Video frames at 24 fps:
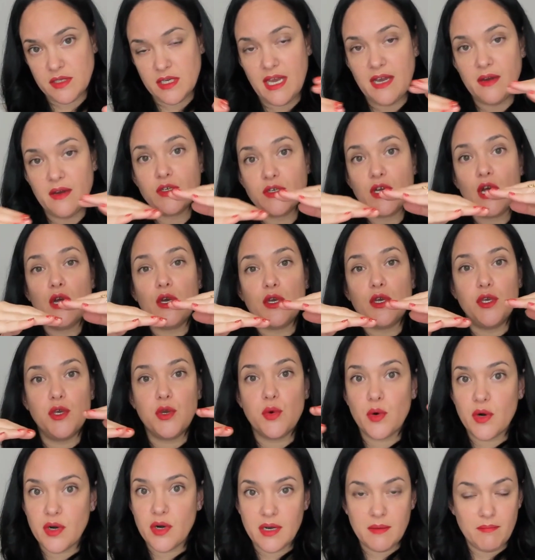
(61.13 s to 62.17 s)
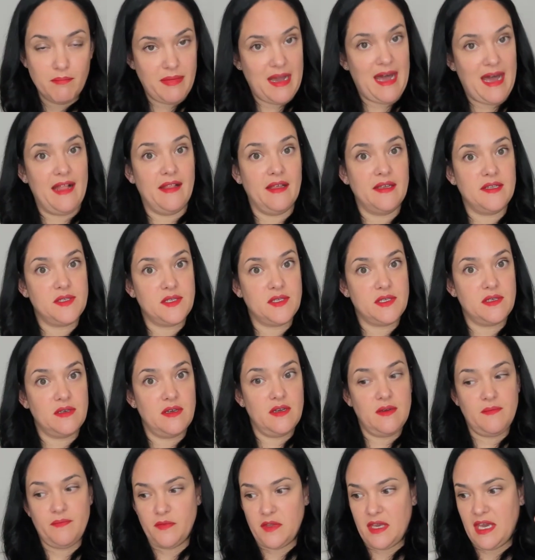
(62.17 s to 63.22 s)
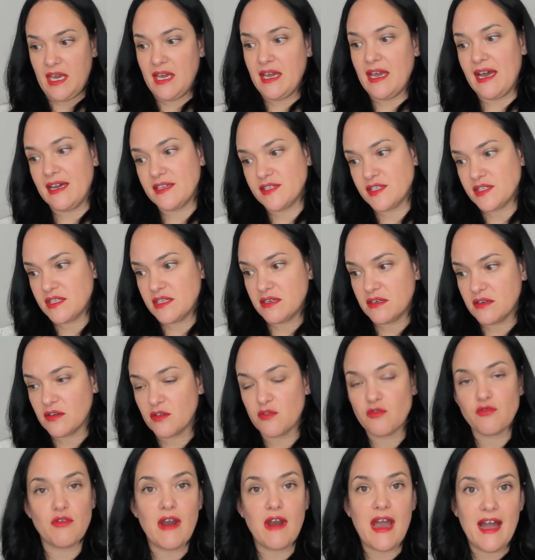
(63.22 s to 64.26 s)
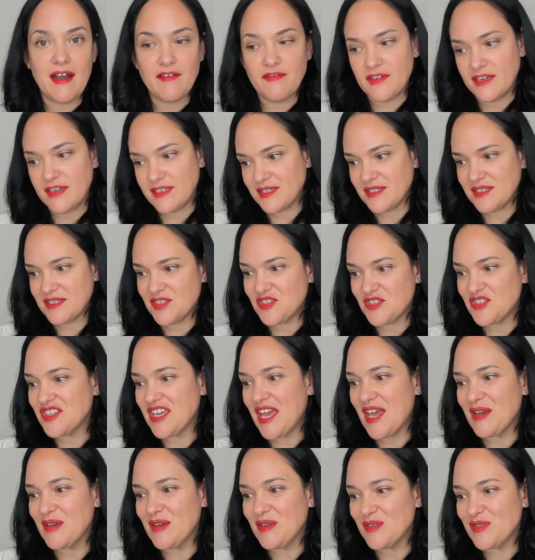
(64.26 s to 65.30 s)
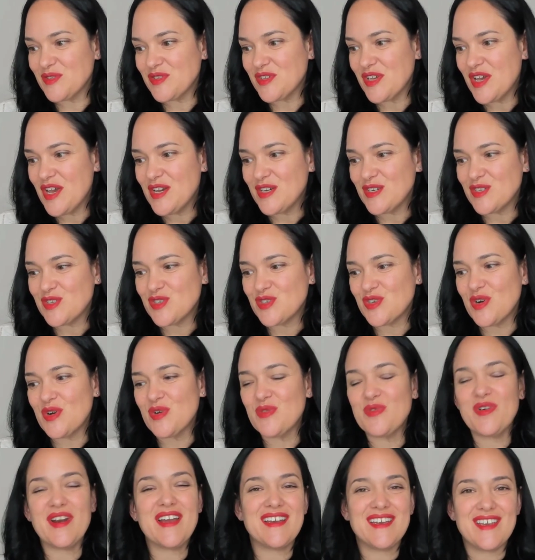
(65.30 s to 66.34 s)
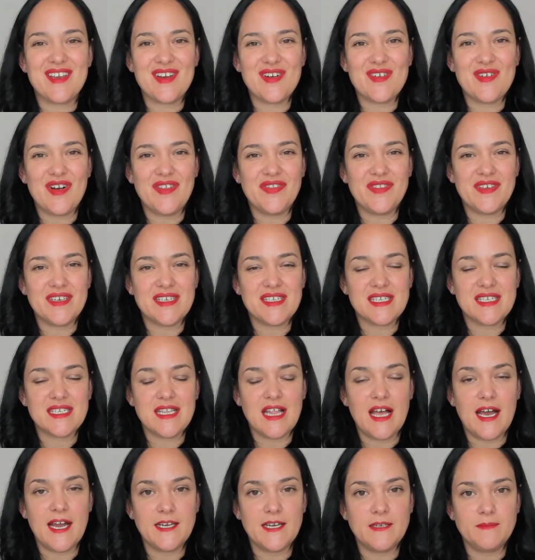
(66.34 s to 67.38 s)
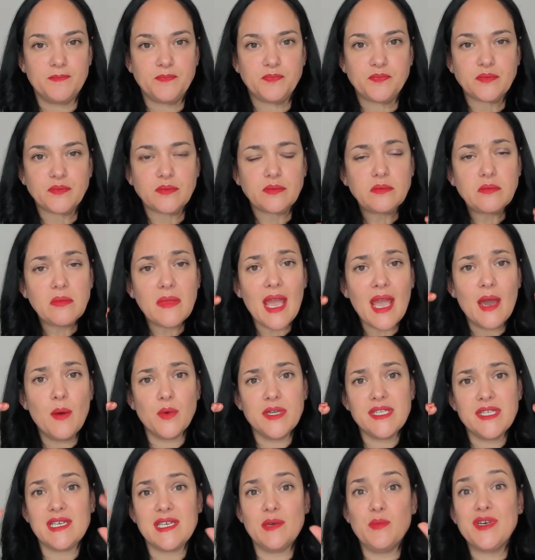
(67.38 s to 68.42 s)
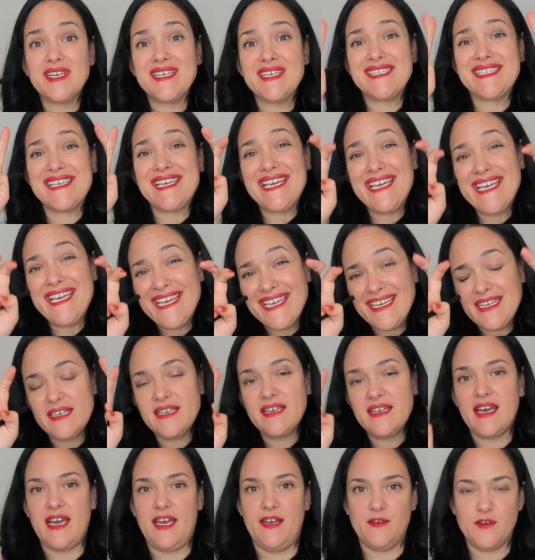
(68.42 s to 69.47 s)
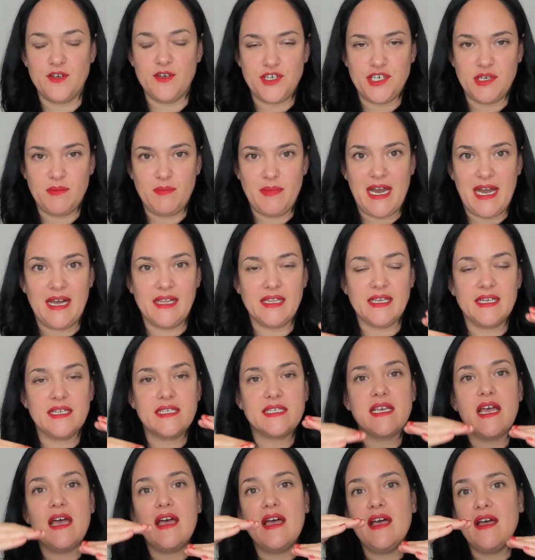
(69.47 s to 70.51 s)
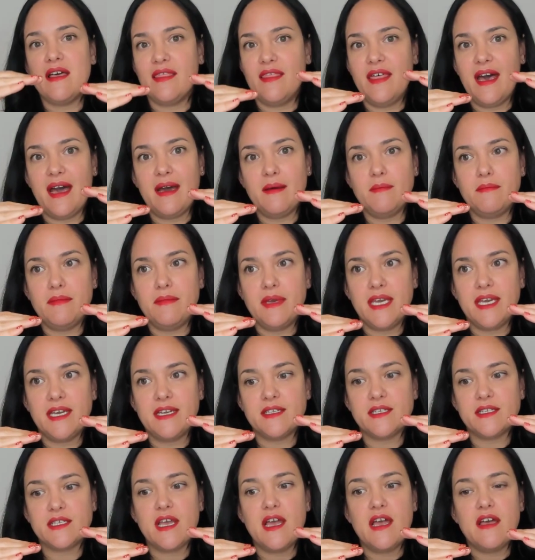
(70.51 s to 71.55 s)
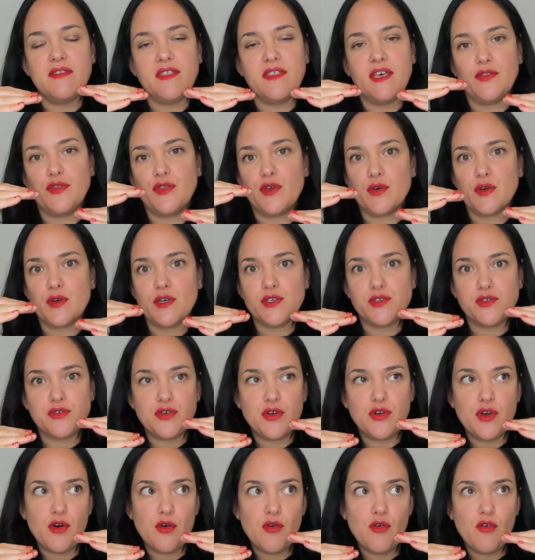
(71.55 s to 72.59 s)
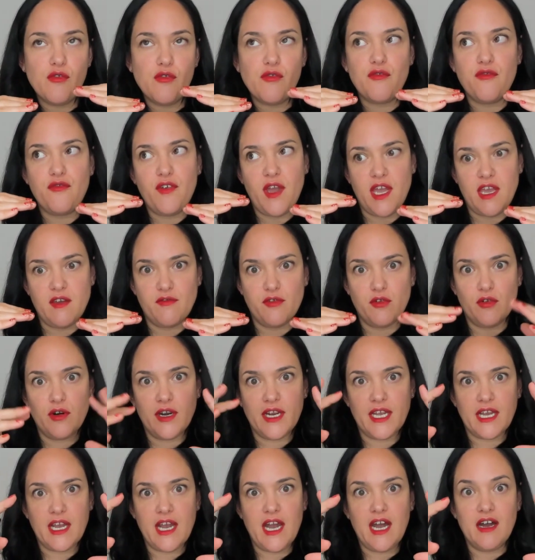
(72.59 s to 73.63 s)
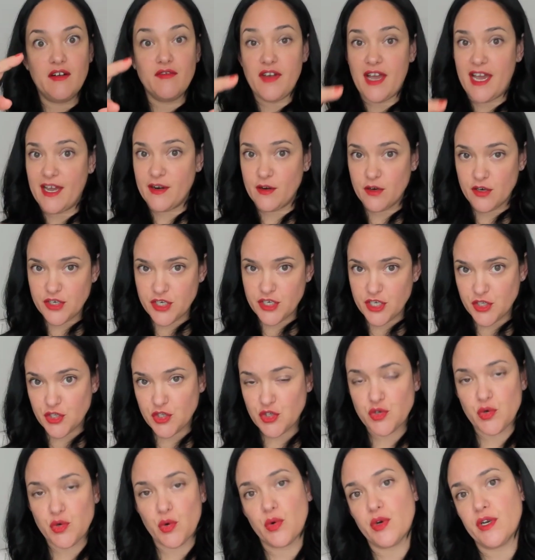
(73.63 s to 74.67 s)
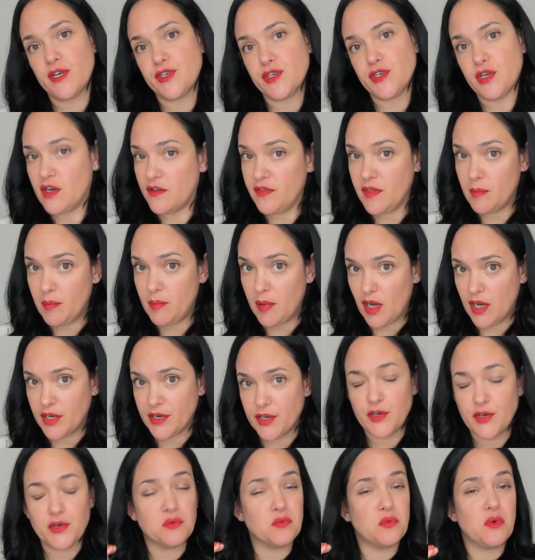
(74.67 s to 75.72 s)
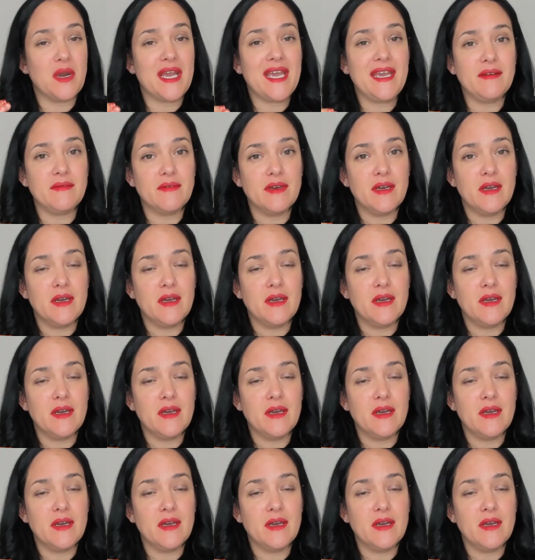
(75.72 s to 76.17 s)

out, you are in balance, okay, as the graph, as the scales show right here on this slide. And when someone is in energy balance, that means that there is no favoring of energy storage on the body. Your weight